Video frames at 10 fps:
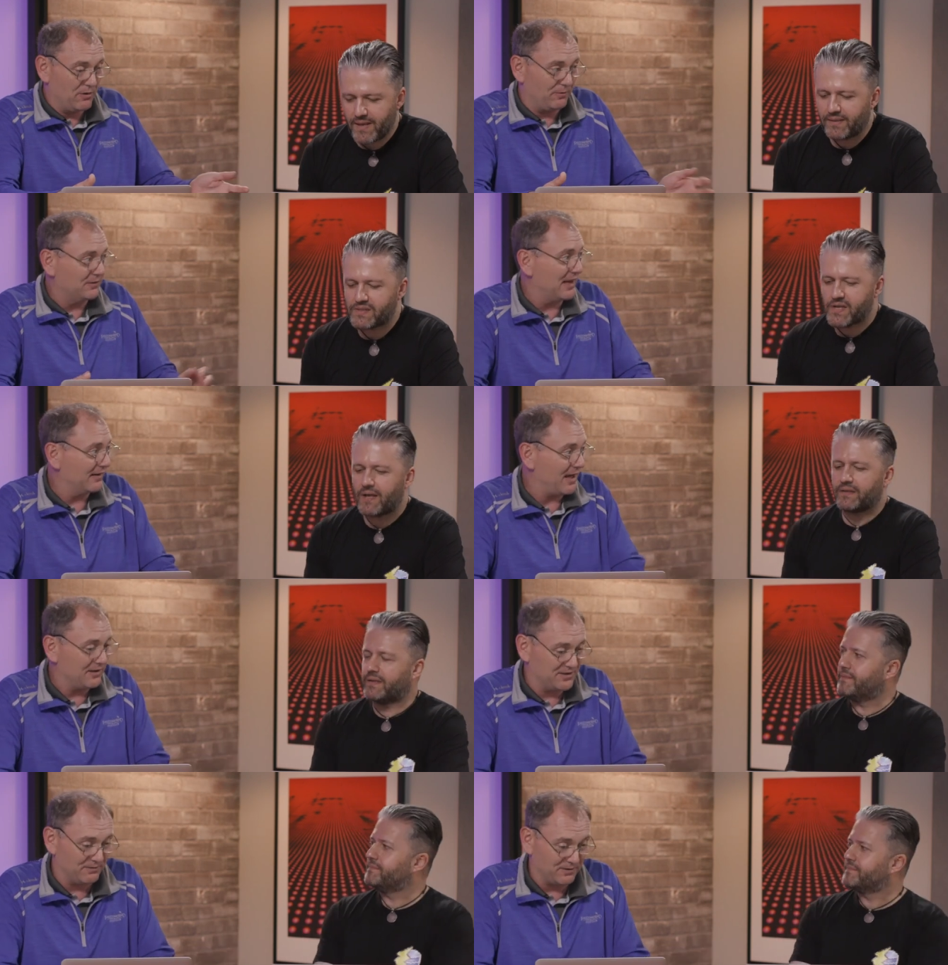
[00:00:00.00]
Speaker 1: beautiful exactly.
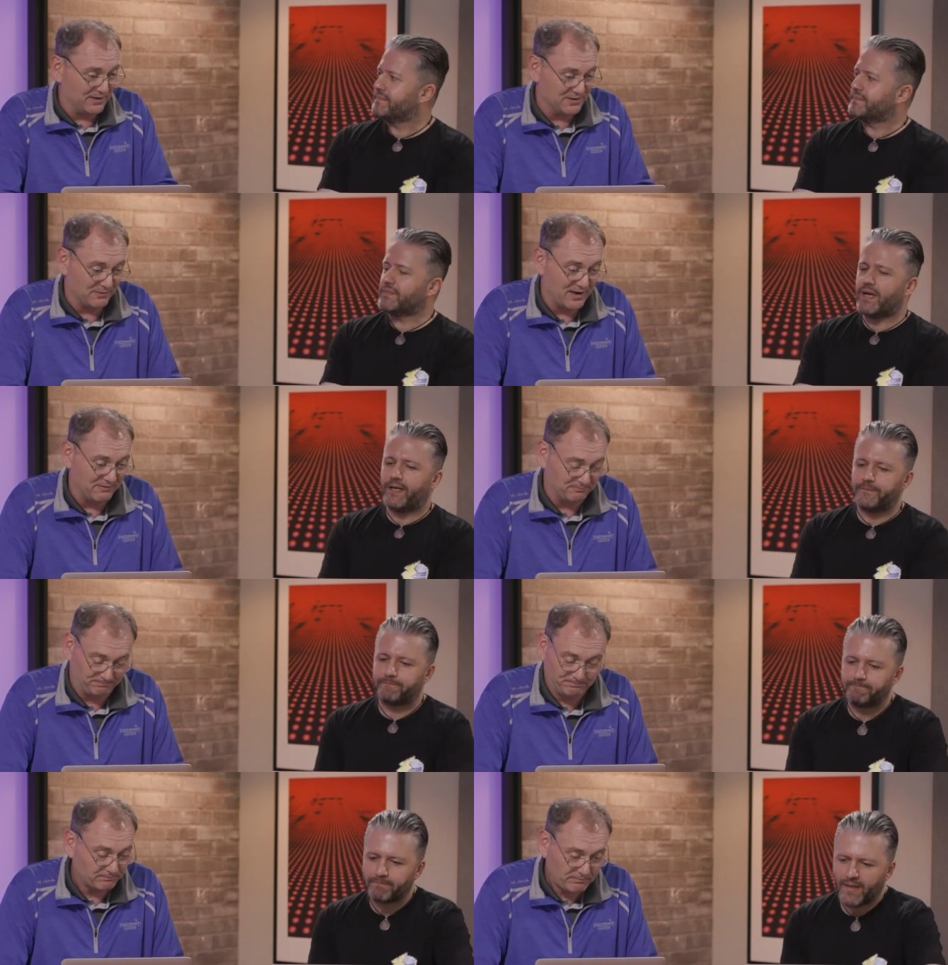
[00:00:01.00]
technology for this, right?
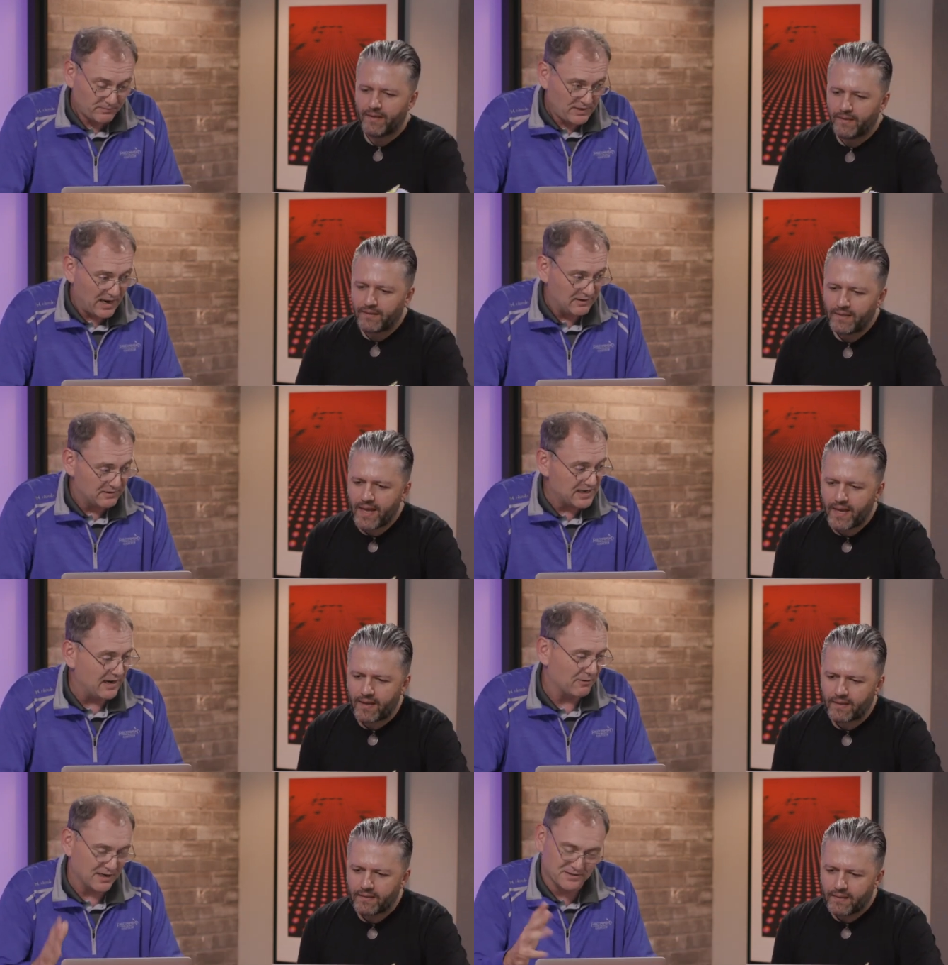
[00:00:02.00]
right. Uh, yeah. So
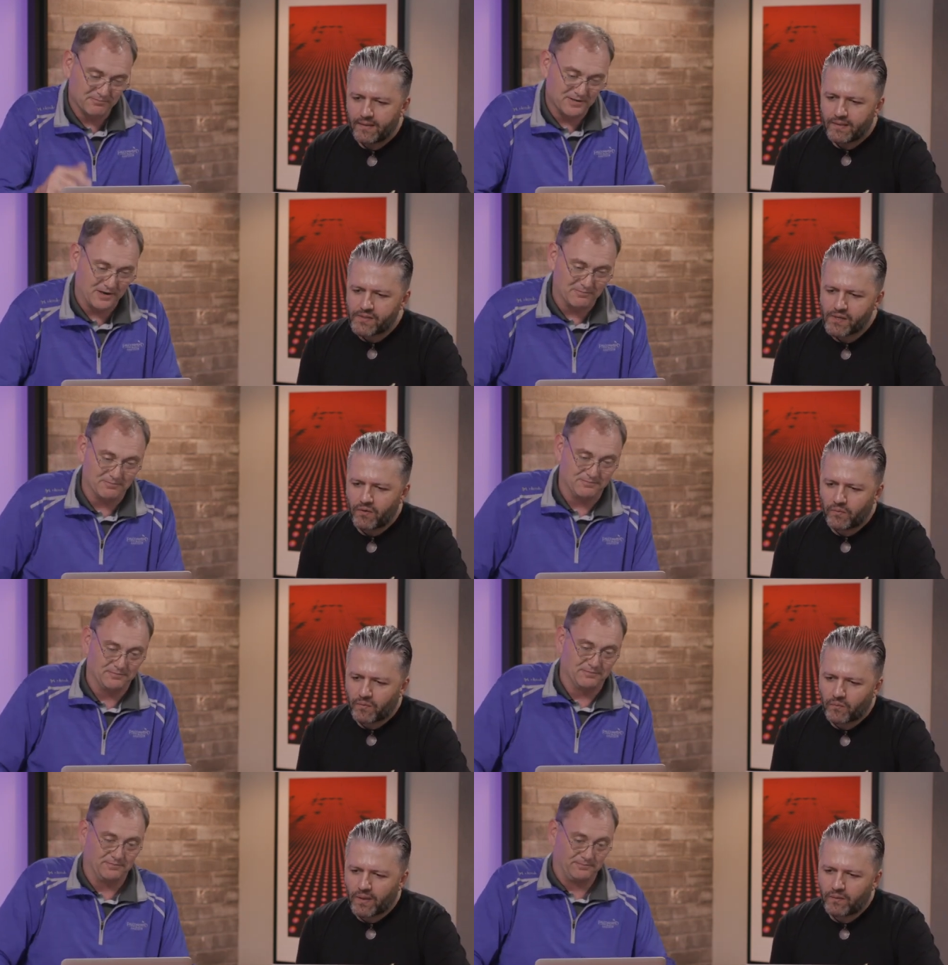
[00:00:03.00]
anyways, so. so.
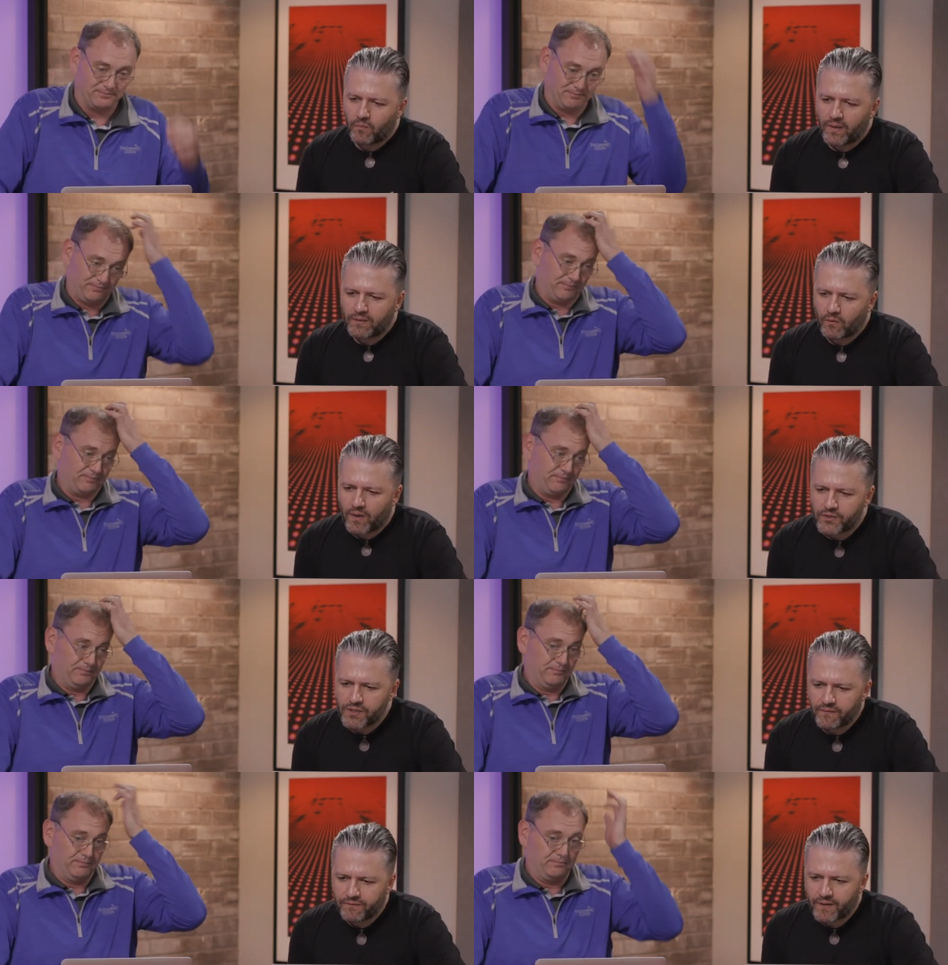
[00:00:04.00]
Speaker 2: one one
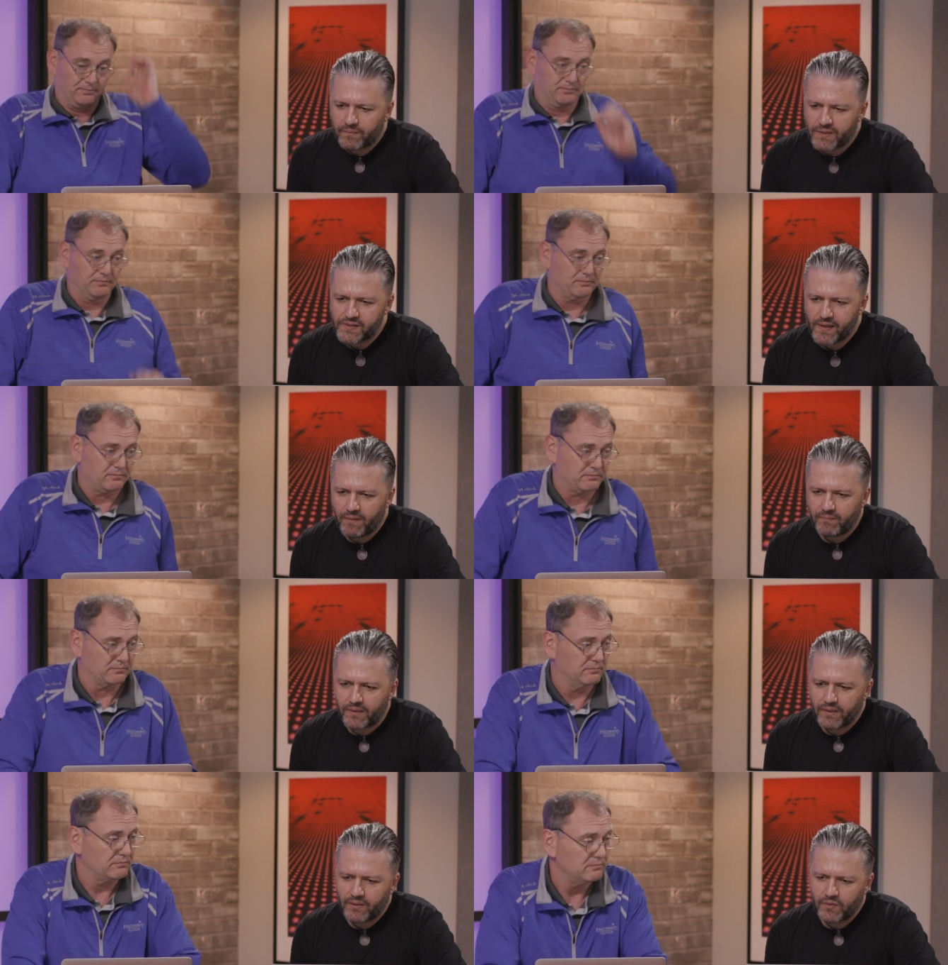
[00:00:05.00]
question from the same
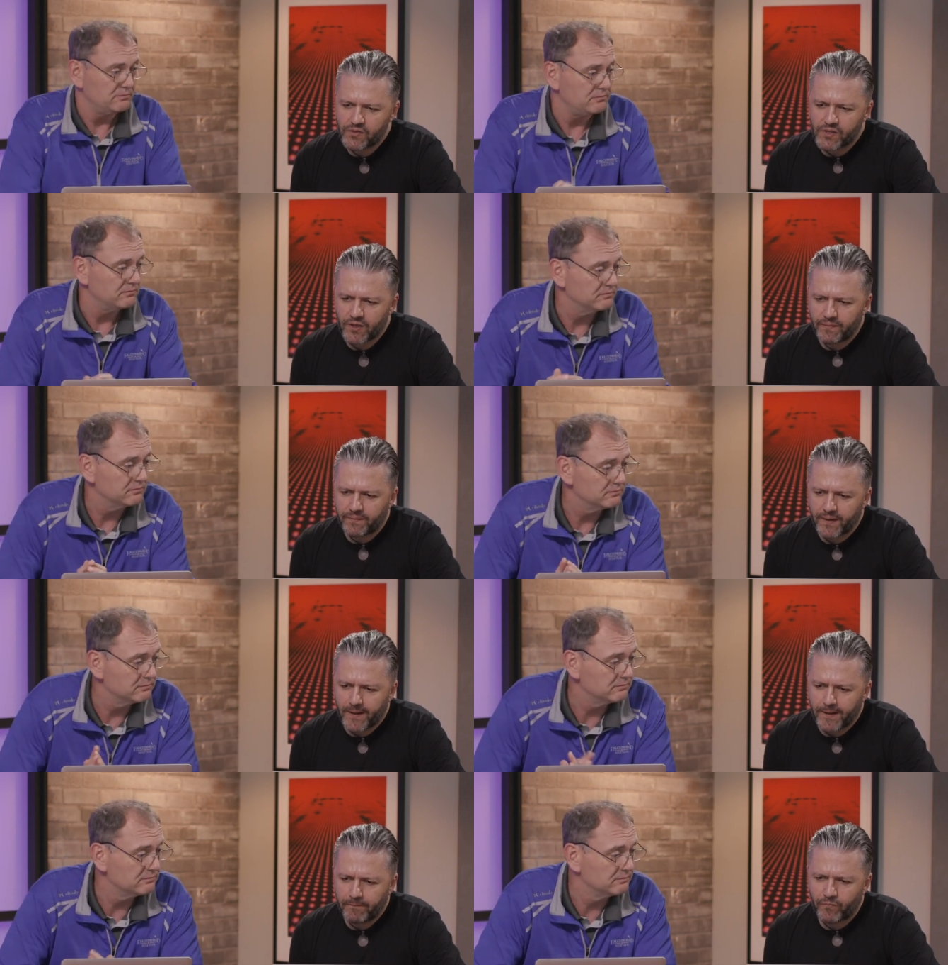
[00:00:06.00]
user
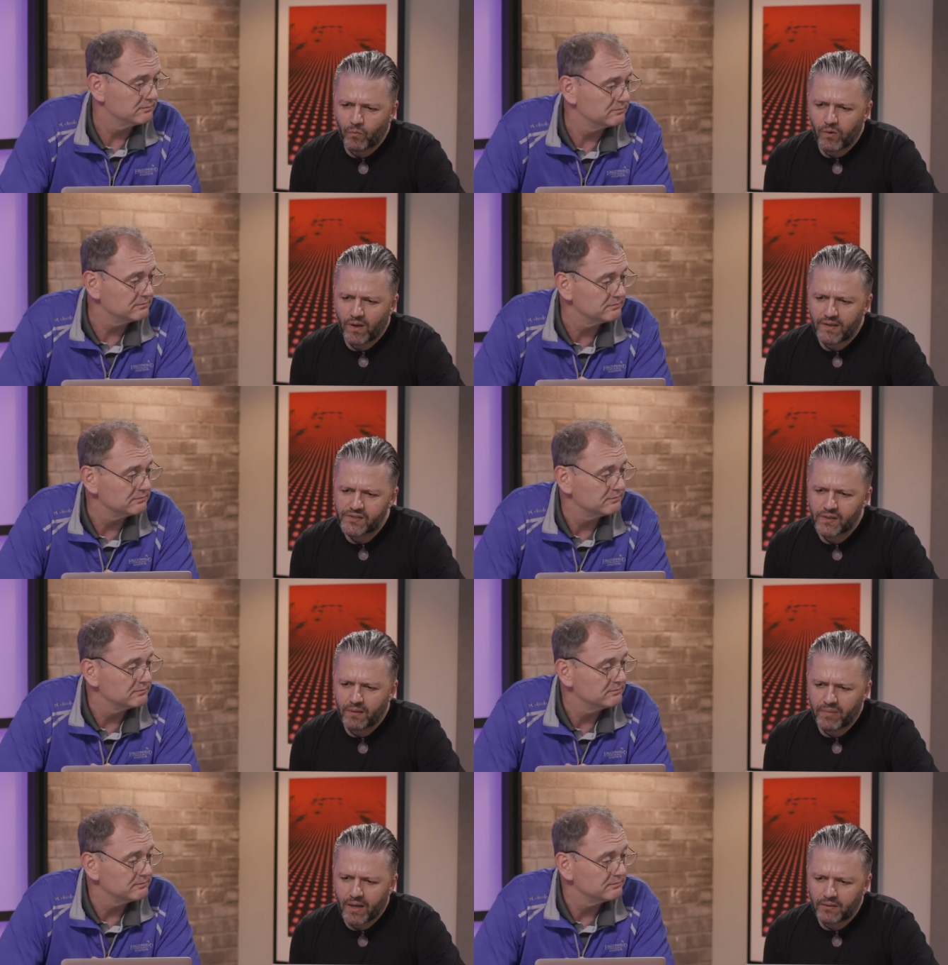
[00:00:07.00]
um, was
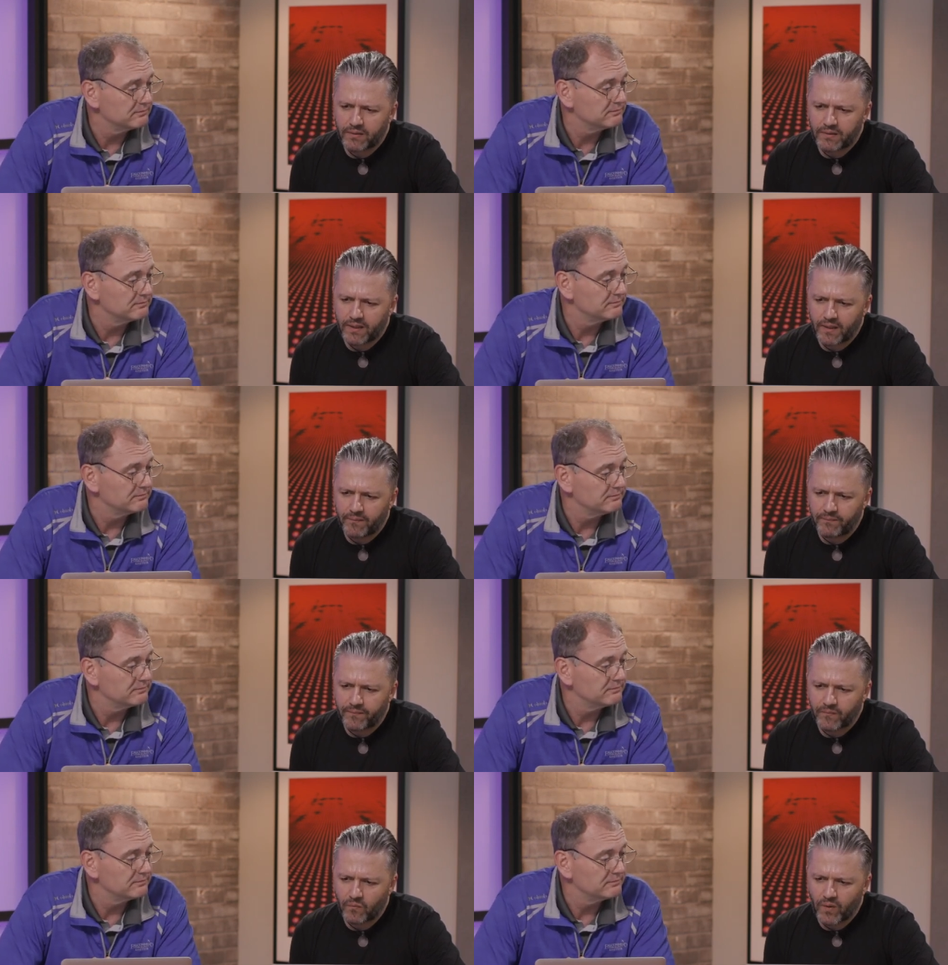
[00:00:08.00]
about um,
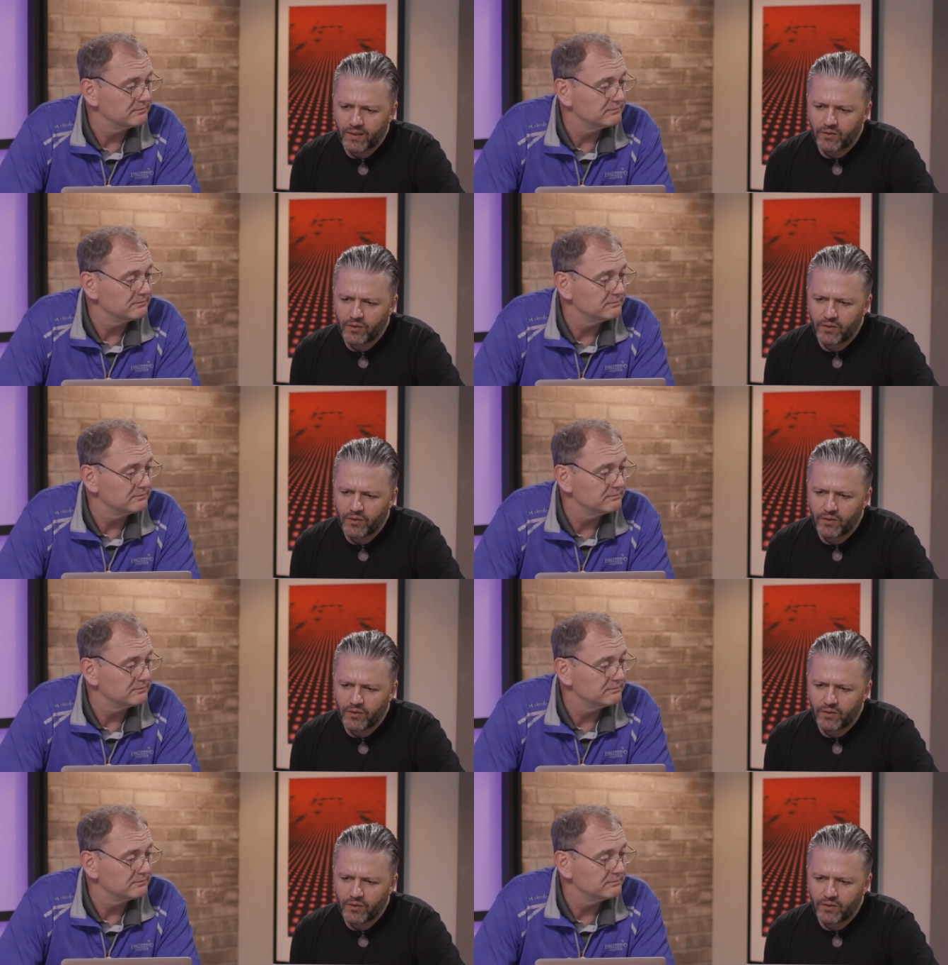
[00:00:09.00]
when to